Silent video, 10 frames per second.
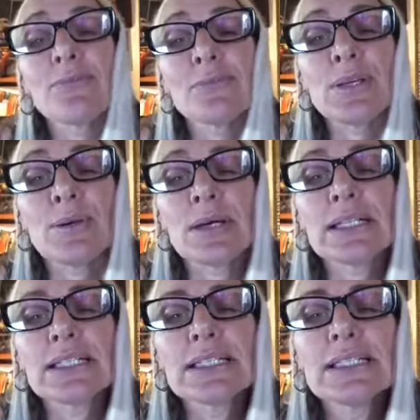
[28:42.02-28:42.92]
from New York,
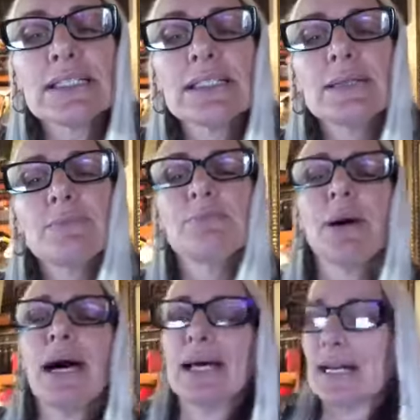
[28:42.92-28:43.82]

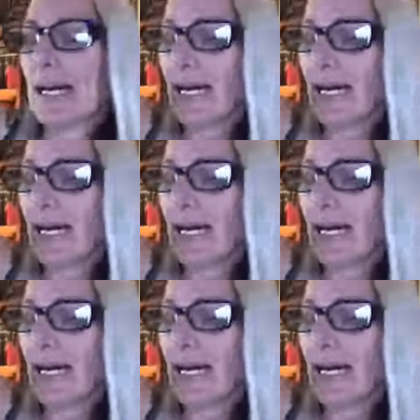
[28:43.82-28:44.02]
but